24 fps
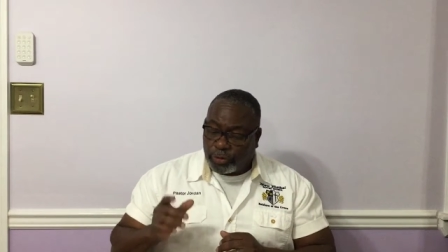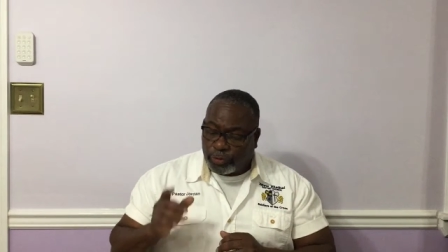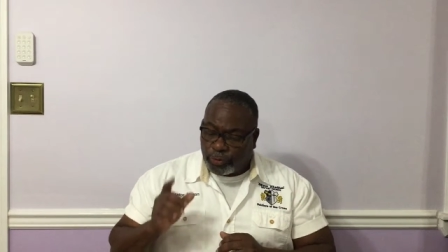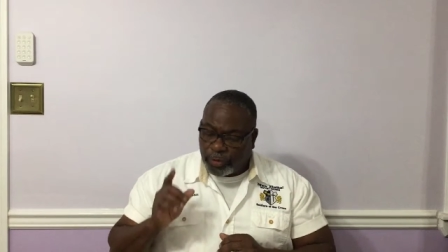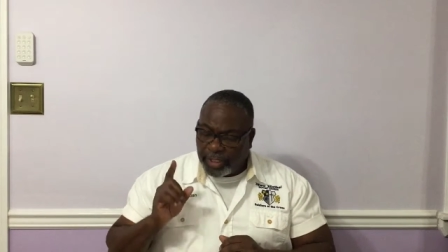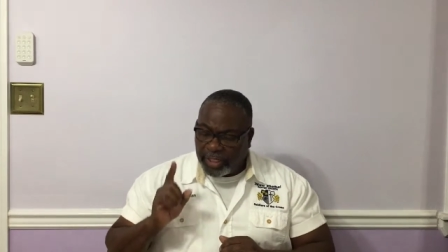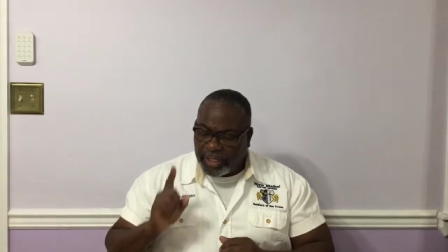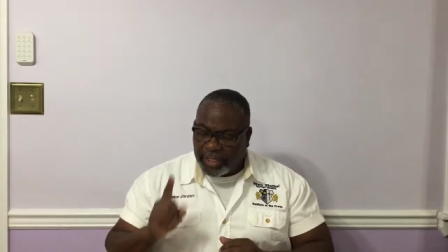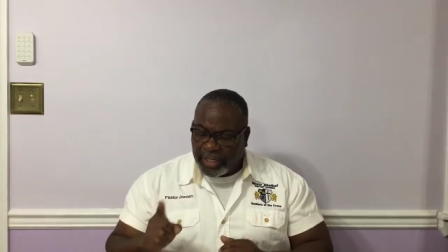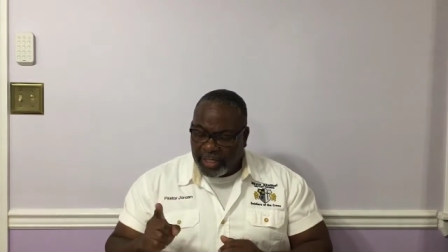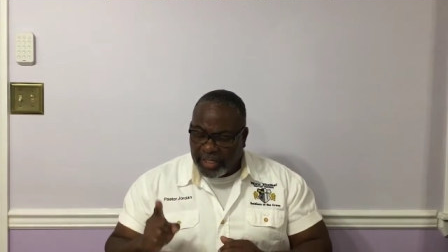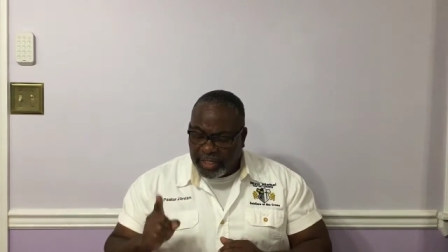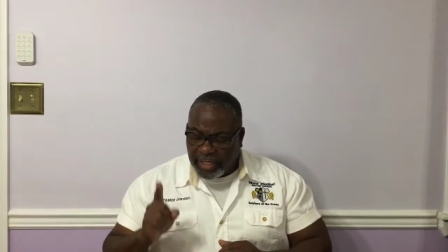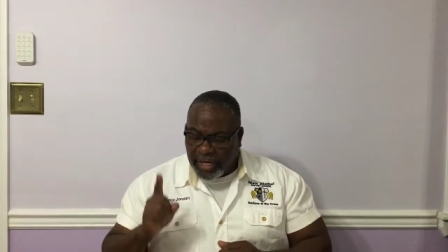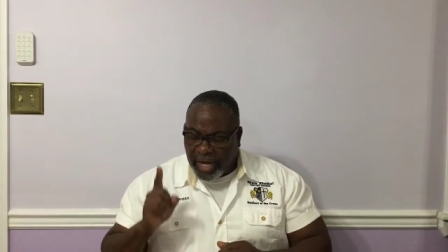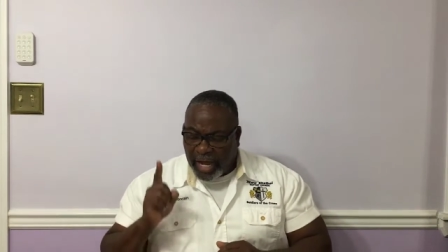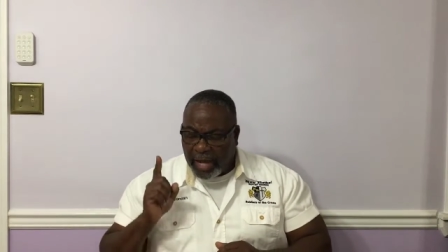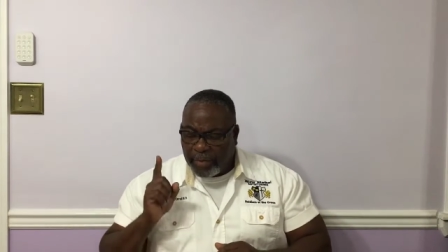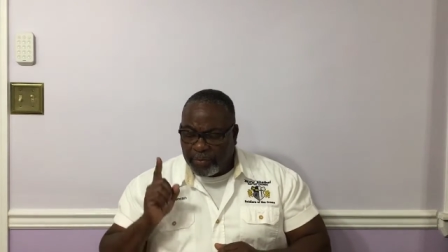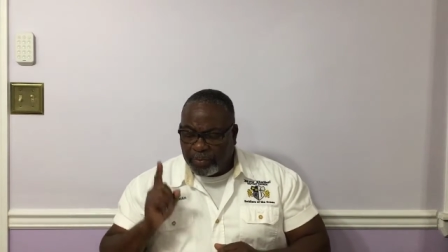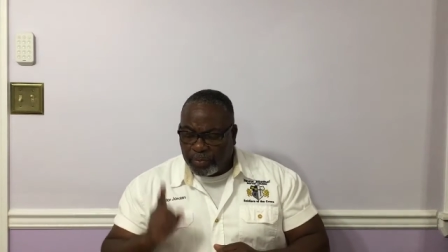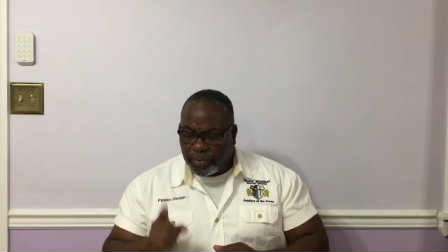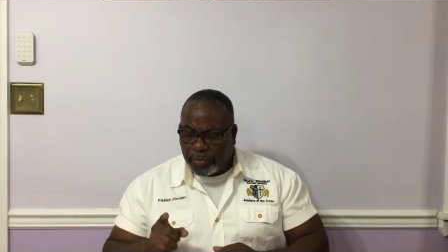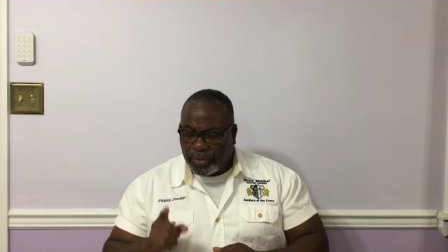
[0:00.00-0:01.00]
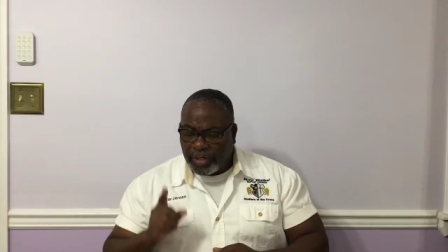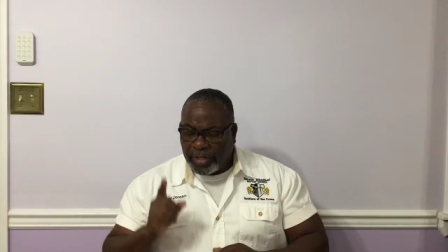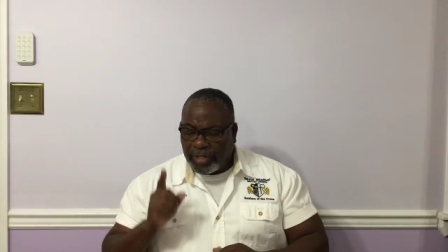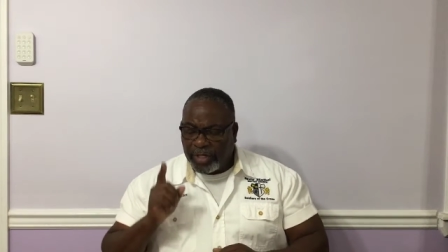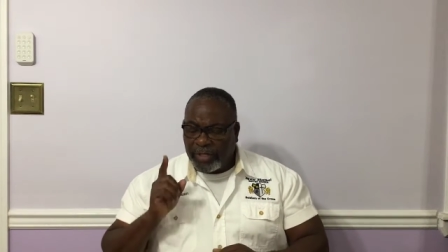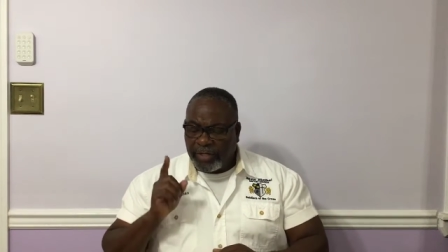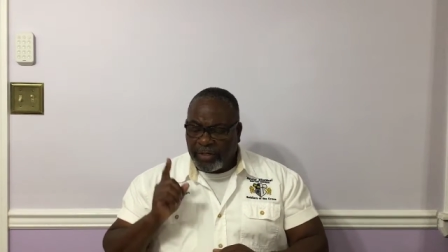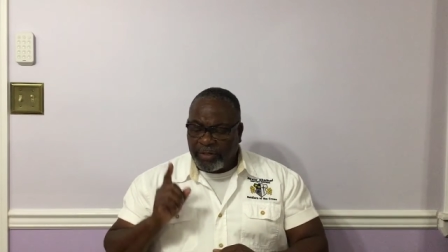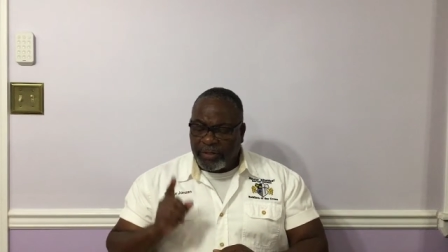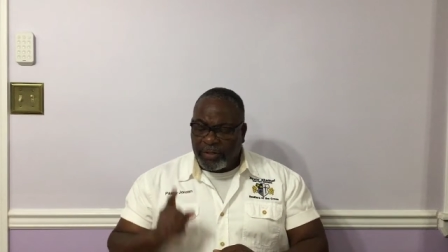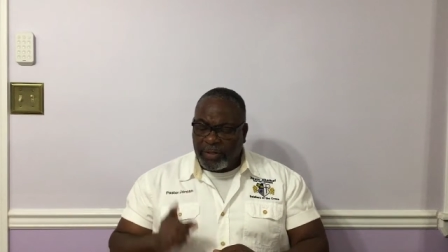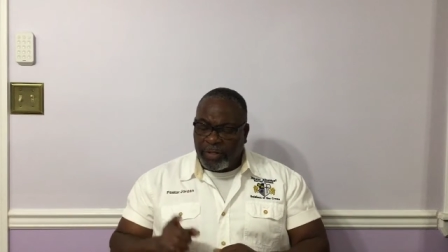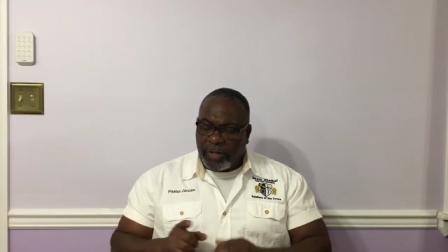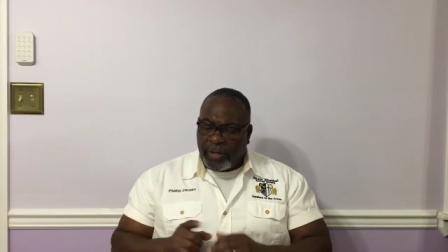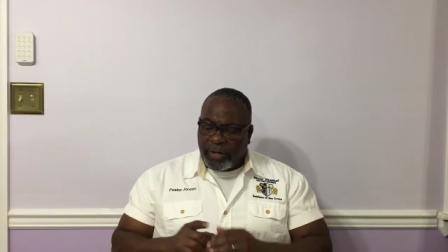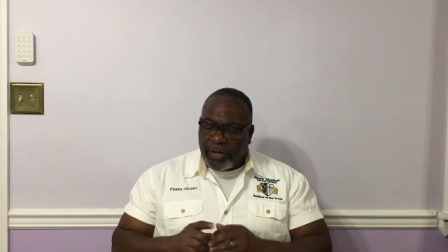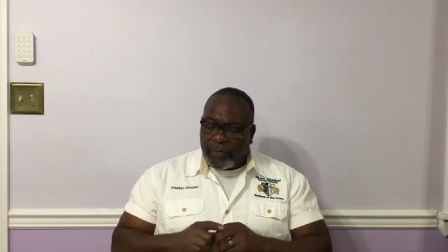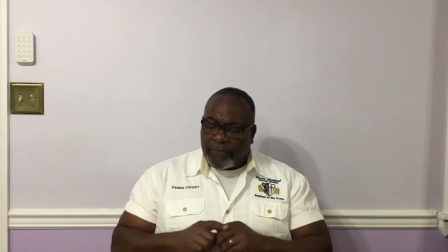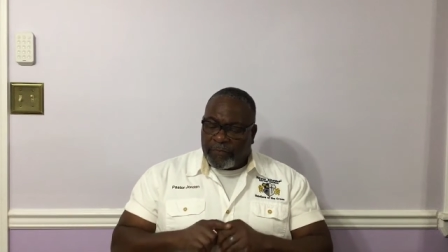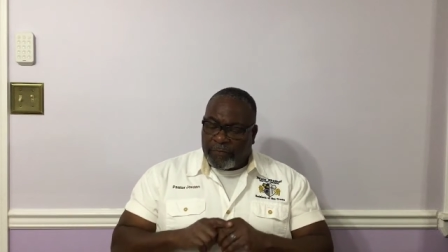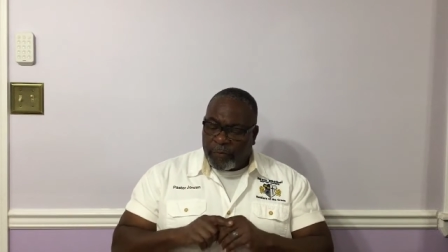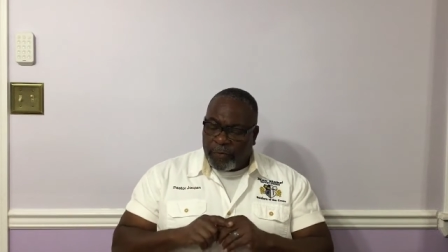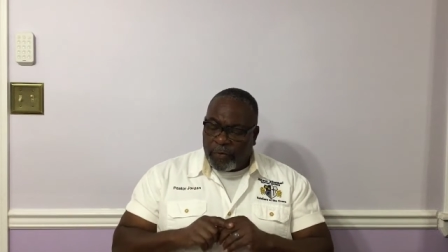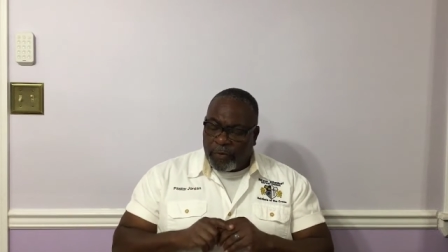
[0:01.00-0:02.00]
tree cannot bring
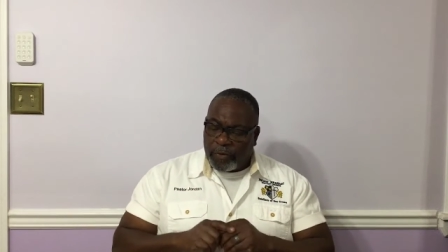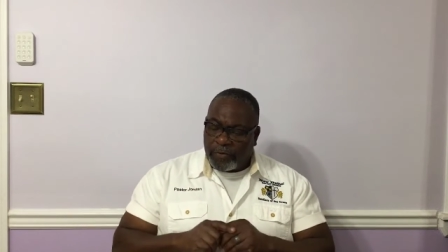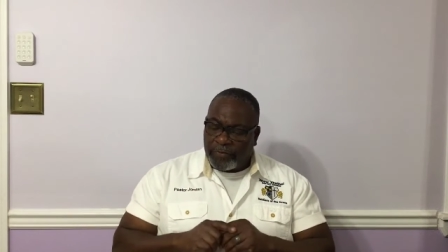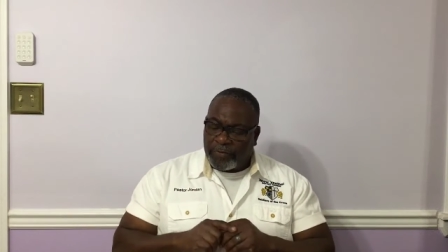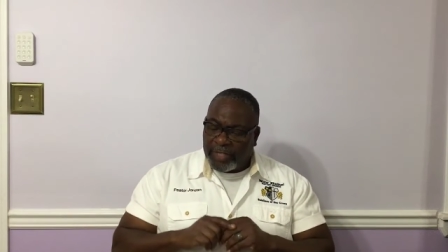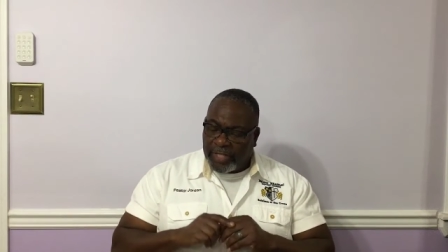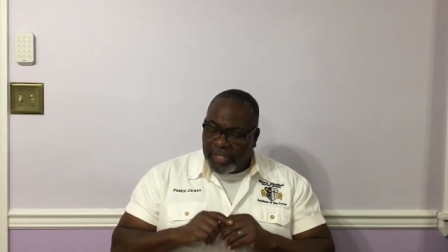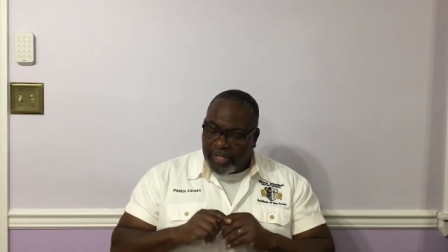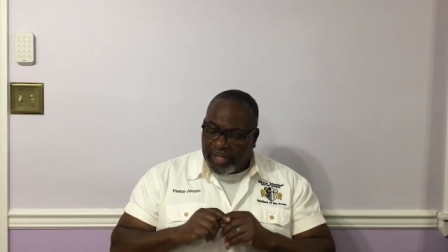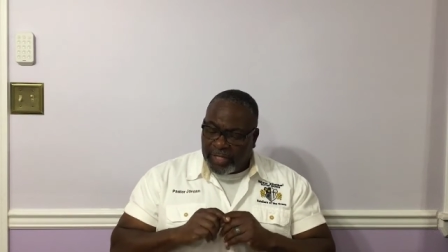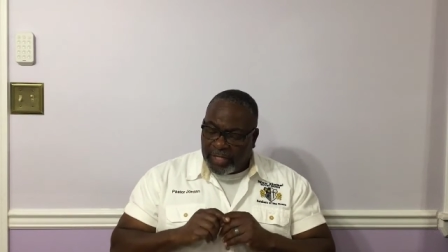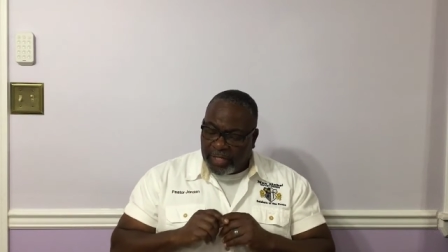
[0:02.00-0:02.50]
forth,